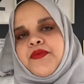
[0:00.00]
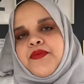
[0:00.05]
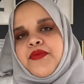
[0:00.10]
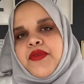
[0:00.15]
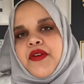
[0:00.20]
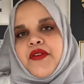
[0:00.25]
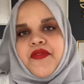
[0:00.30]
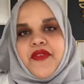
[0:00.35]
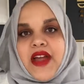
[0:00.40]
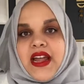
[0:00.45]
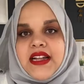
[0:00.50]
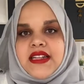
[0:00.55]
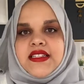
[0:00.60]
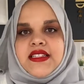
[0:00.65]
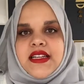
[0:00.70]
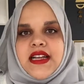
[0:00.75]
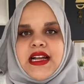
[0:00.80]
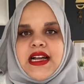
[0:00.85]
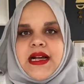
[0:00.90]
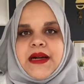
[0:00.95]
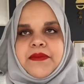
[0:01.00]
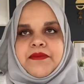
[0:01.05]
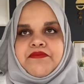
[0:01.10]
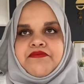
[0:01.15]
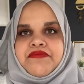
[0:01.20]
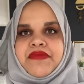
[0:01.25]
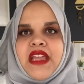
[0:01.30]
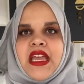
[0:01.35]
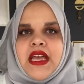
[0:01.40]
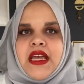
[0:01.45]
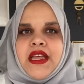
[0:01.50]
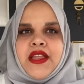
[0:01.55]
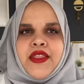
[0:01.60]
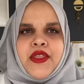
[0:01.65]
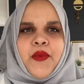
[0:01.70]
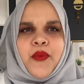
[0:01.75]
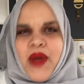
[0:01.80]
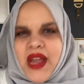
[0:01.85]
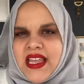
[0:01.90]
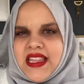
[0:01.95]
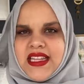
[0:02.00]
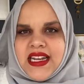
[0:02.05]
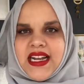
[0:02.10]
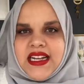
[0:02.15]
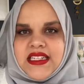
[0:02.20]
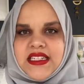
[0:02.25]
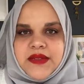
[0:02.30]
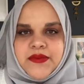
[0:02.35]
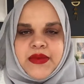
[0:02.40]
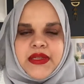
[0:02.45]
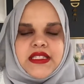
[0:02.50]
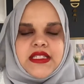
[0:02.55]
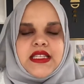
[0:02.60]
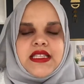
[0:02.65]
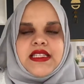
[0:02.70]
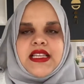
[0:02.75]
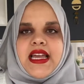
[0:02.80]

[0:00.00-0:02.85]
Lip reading: perfect the way that I did business.